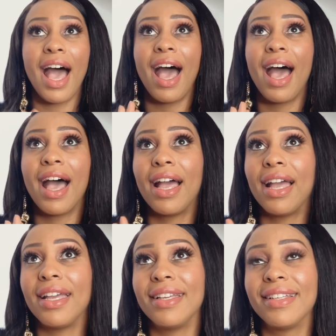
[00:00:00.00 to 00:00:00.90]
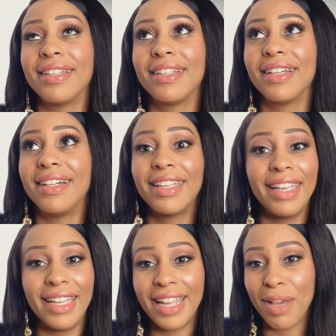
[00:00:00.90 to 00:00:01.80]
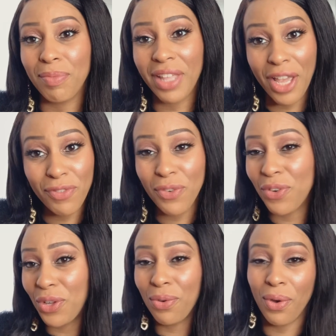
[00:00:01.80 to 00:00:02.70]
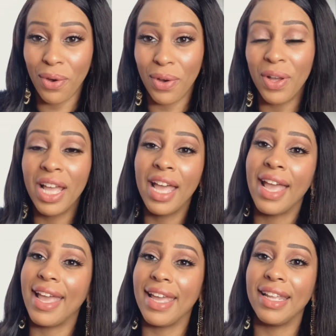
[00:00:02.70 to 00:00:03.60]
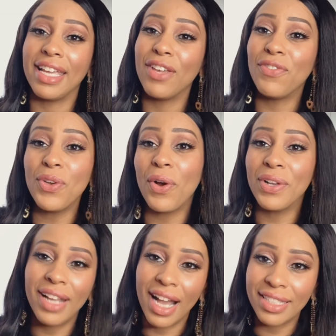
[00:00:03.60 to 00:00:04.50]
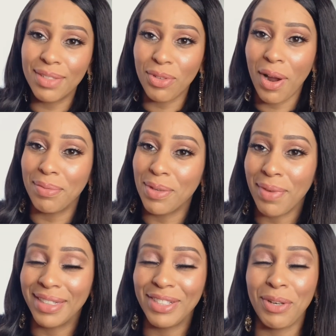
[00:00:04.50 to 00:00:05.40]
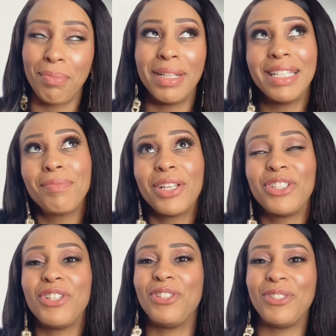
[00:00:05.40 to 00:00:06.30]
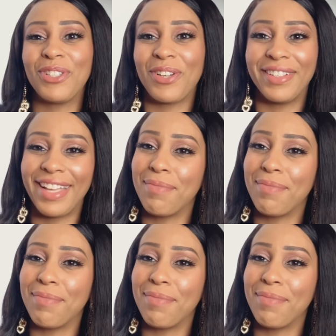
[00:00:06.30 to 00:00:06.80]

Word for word: I, again, am thankful for you all. And if you are not subscribed to my channel, please make sure you do so today